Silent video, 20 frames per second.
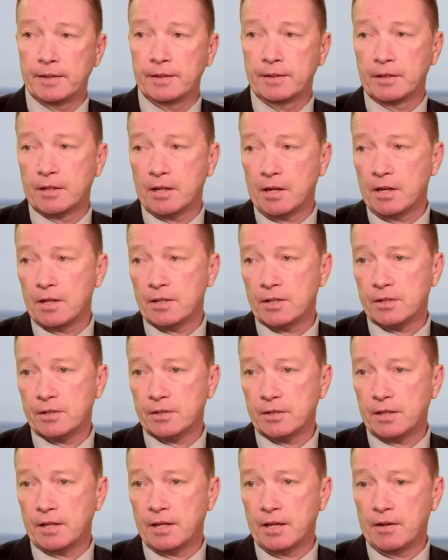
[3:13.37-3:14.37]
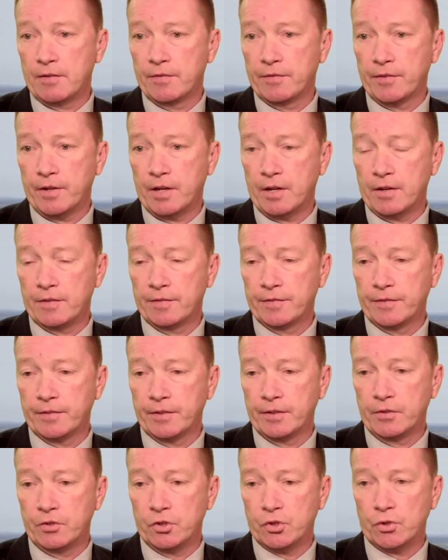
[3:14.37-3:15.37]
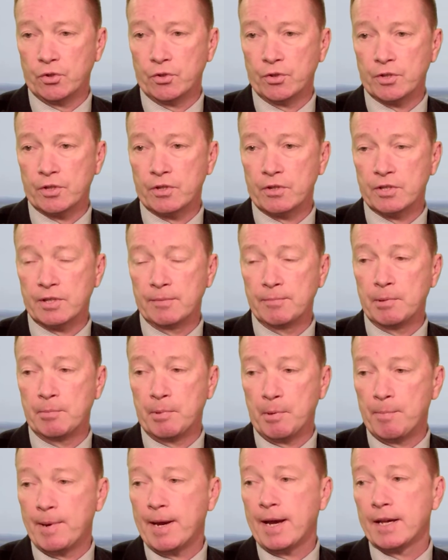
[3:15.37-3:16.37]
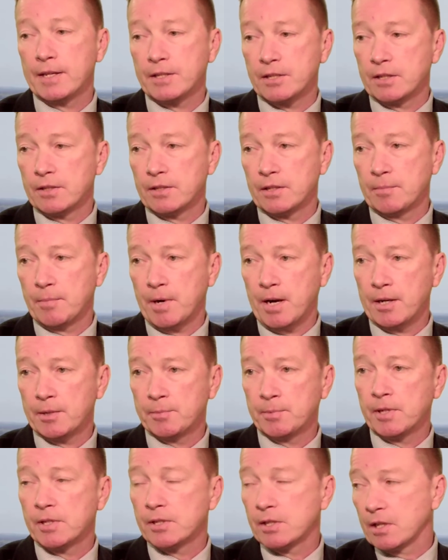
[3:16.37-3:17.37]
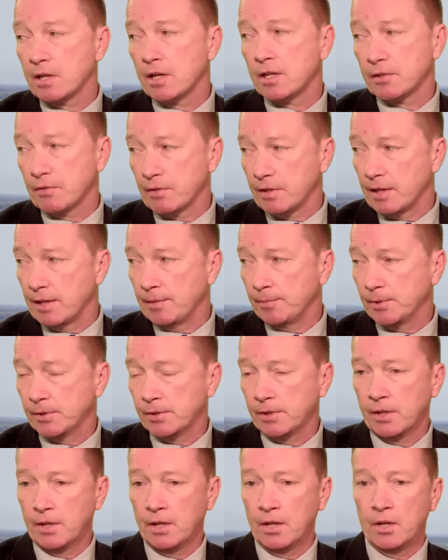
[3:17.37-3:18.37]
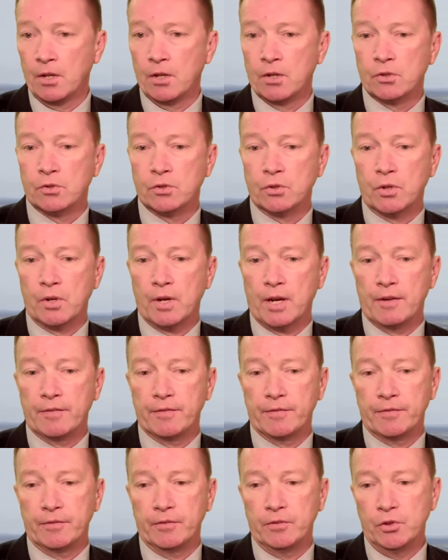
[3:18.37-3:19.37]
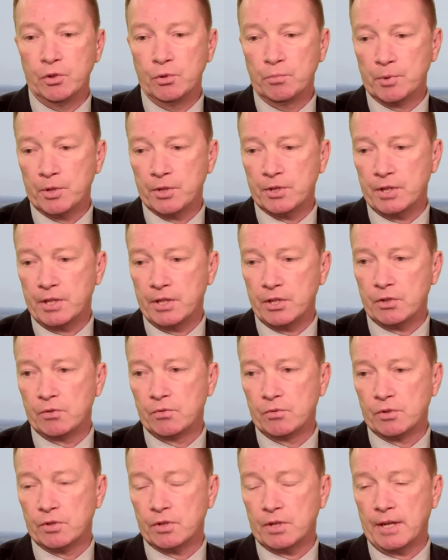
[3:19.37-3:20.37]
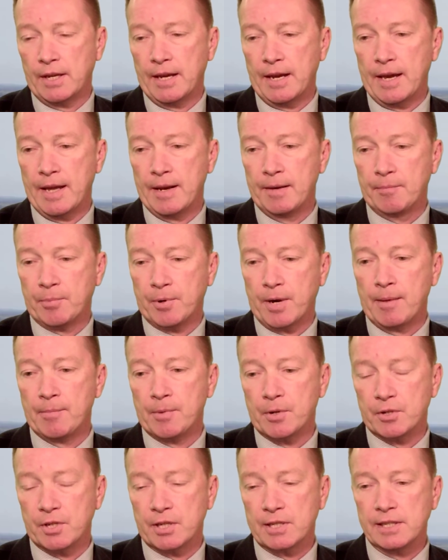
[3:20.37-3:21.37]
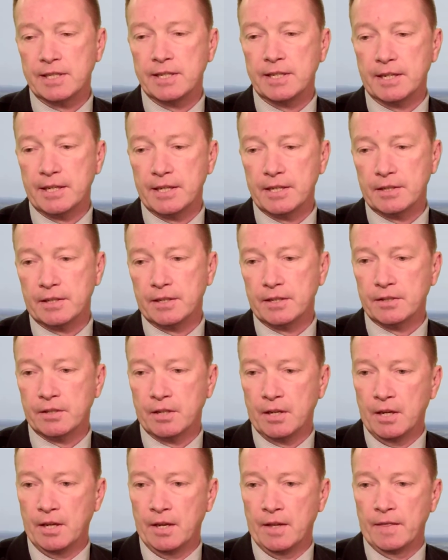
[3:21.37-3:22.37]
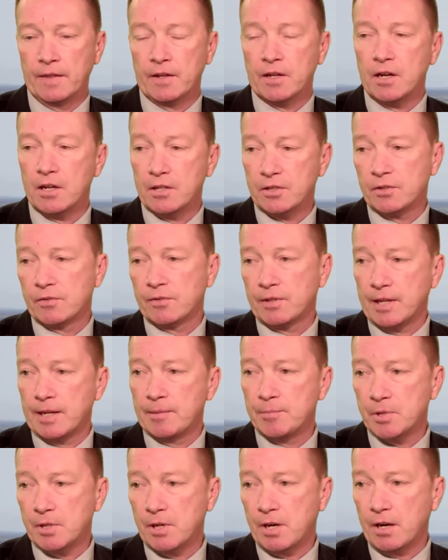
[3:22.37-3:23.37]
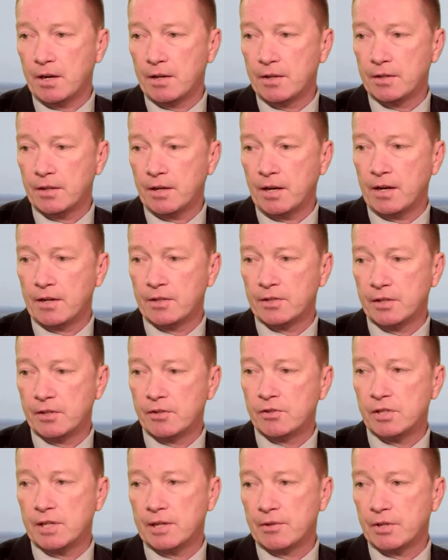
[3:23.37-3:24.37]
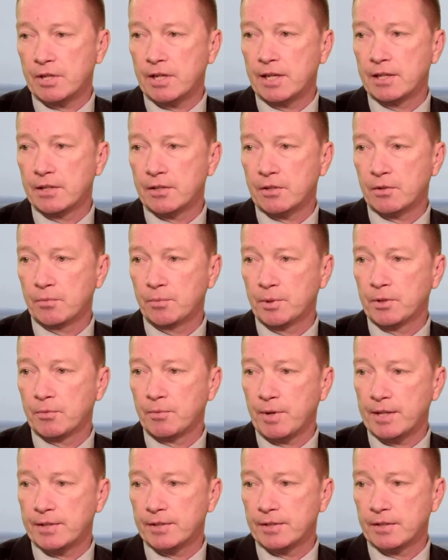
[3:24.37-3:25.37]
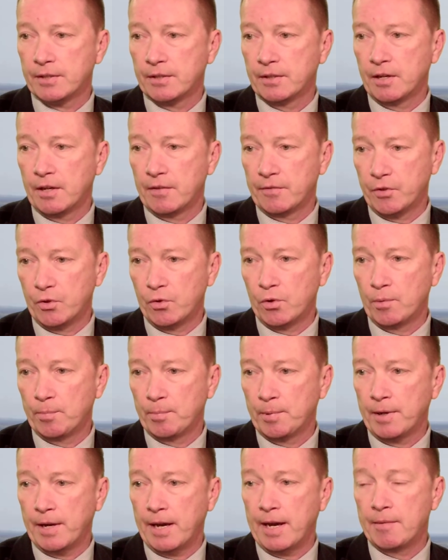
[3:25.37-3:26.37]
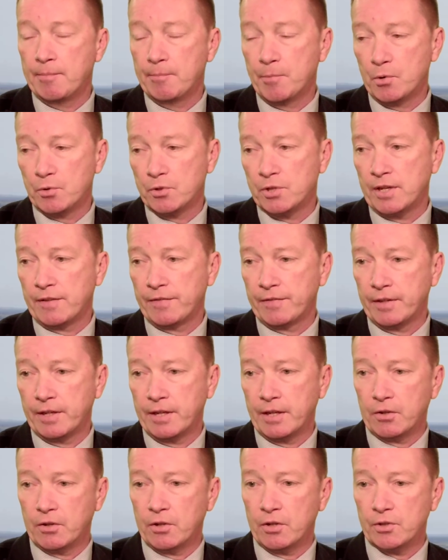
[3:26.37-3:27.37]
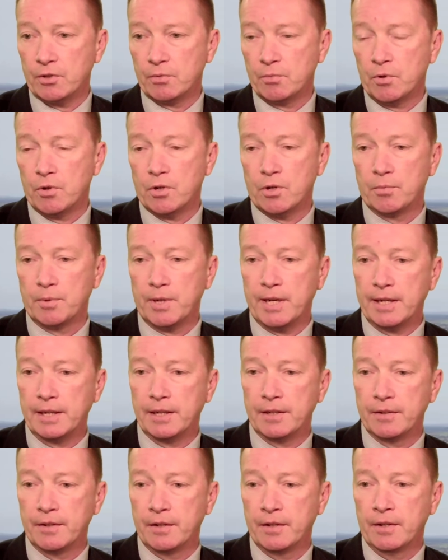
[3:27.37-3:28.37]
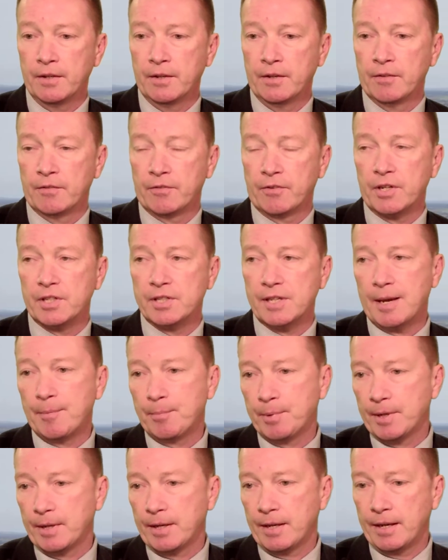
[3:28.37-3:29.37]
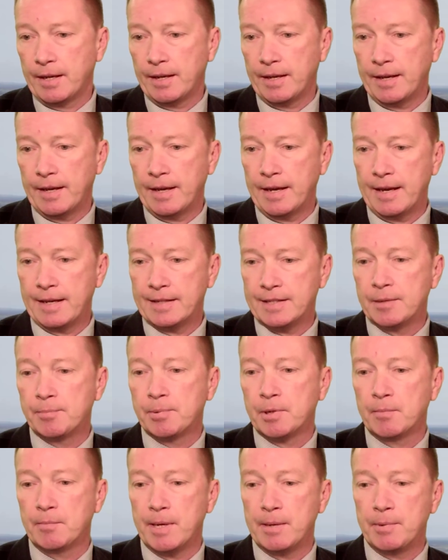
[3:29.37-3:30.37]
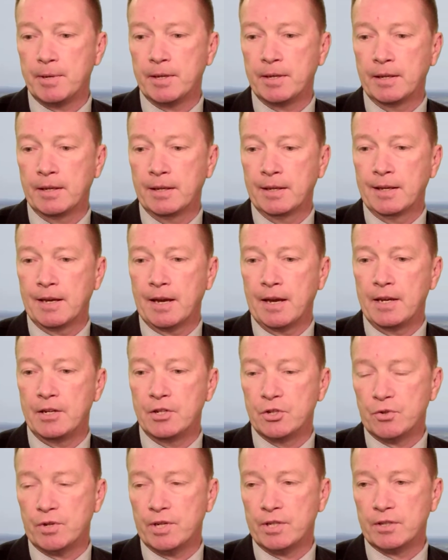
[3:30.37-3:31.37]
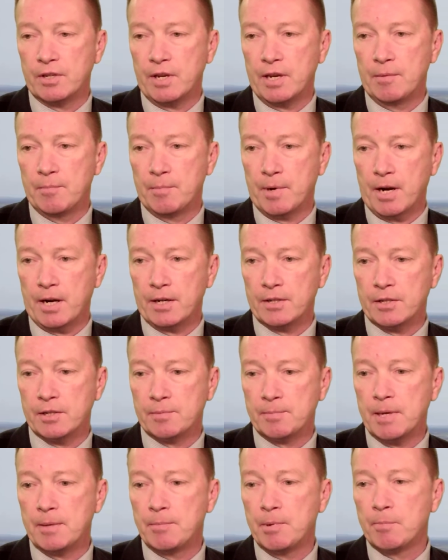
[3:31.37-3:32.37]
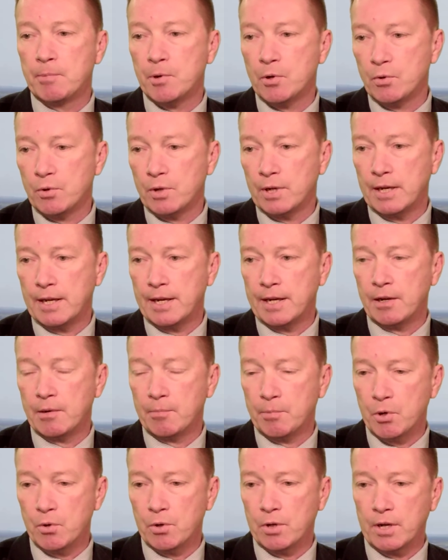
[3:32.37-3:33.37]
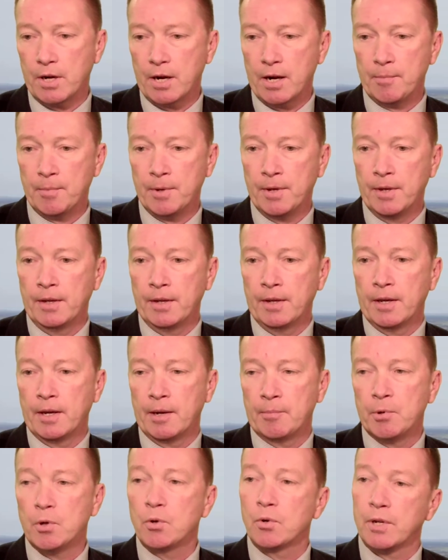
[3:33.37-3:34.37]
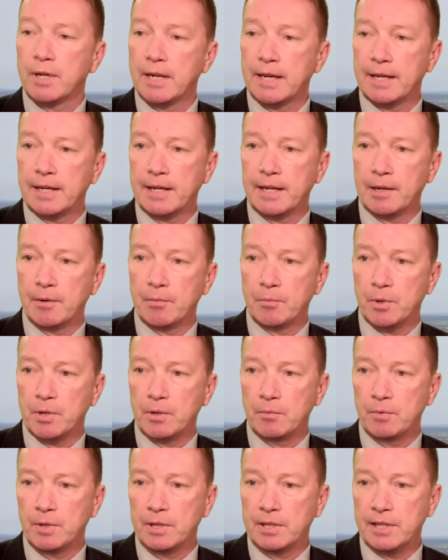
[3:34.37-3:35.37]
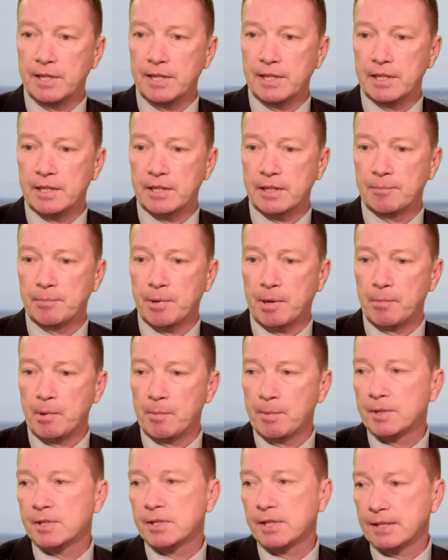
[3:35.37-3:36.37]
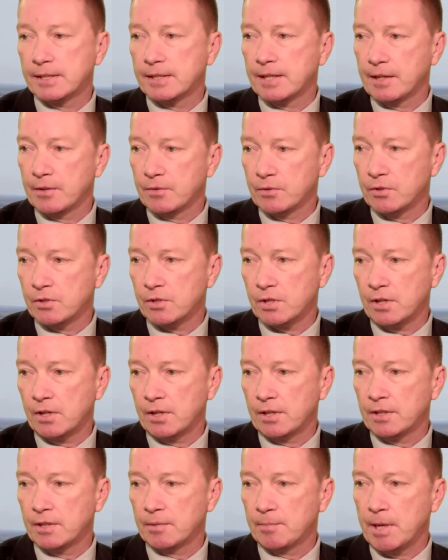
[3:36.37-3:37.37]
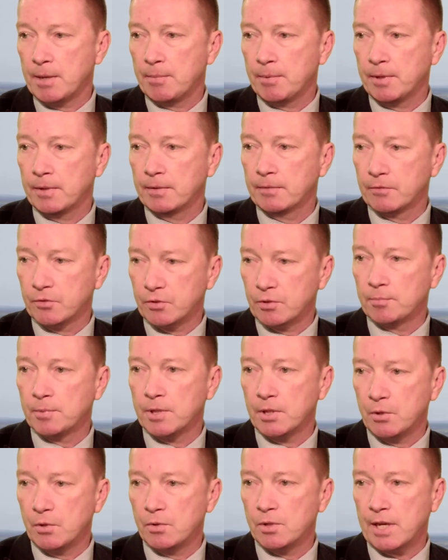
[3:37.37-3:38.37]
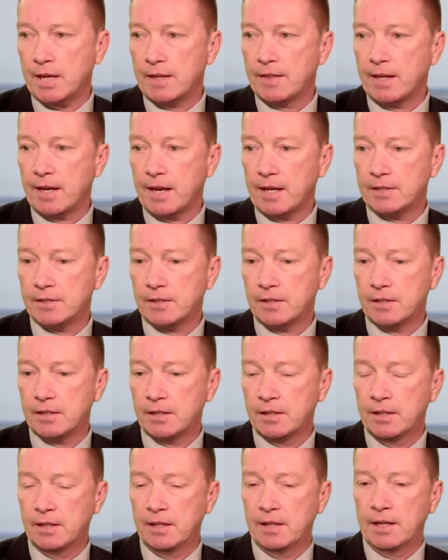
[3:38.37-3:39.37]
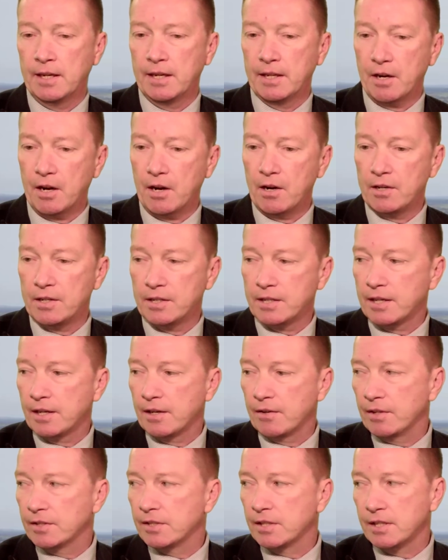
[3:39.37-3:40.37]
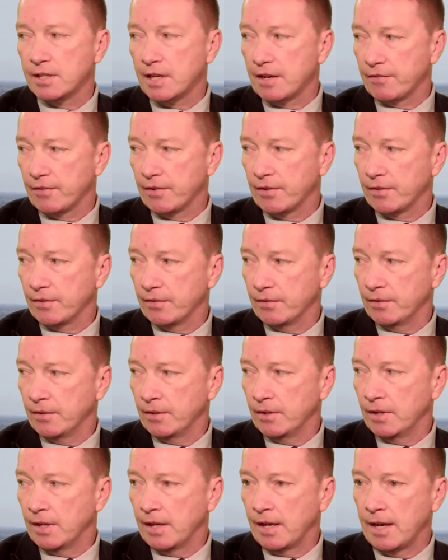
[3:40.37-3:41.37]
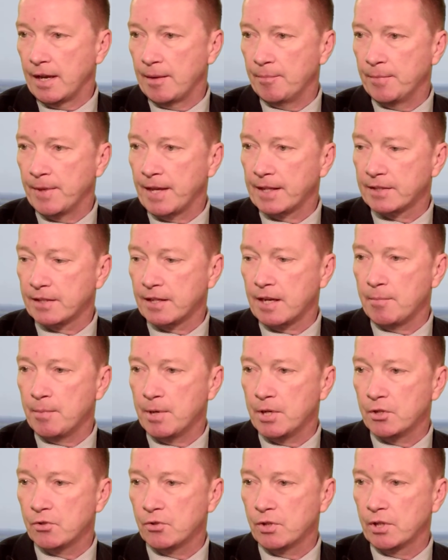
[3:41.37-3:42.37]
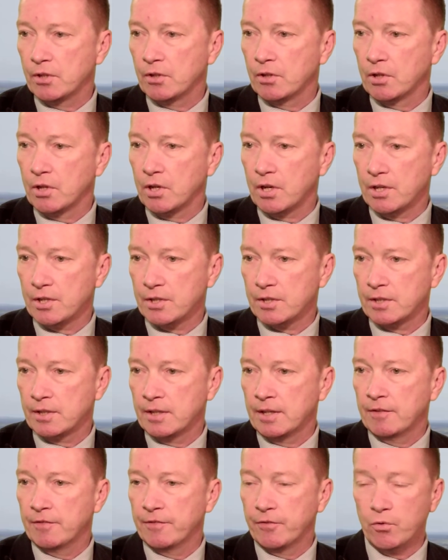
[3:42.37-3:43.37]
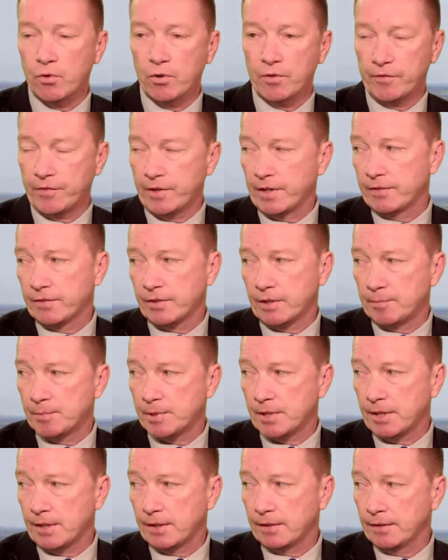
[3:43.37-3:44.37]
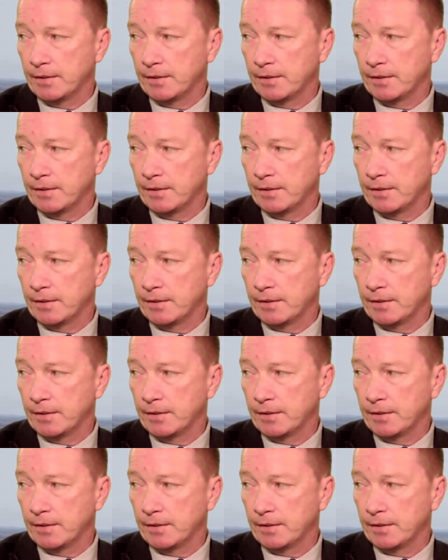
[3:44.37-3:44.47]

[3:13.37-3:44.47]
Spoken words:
The costs of insurance are simply being passed on to the Marts because of the cost of claims. So you have numerous issues and parameters that's leading into this. The cost of claims in Ireland are seriously out of kilter with the rest of Europe, and most definitely across the water with England. For example, a typical maybe injury in Marts is maybe a broken leg or a broken arm. A broken leg in England will yield probably about 6,000 sterling to maybe somebody who has had that accident. In Ireland here, it's indefinite. That same injury could cost 4 or 5 times that.